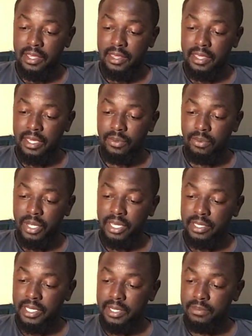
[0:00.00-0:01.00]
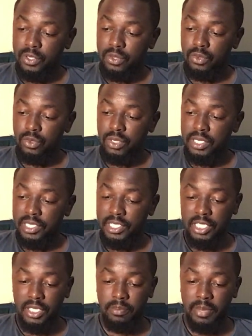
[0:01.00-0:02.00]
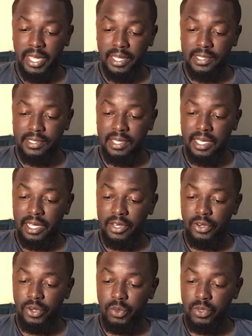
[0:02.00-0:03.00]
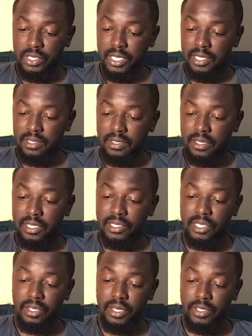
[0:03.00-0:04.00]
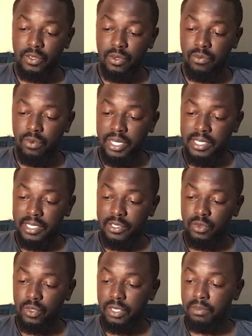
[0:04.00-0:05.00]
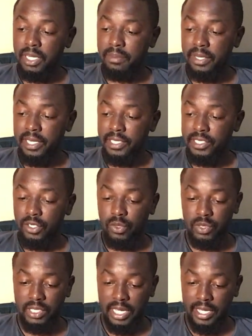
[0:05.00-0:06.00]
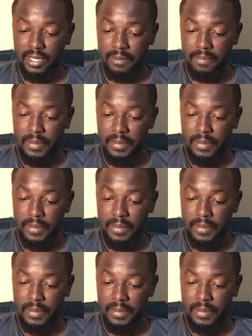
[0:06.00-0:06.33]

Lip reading: that when it comes to traditional banks, there are no set criteria of what a suitable application looks like.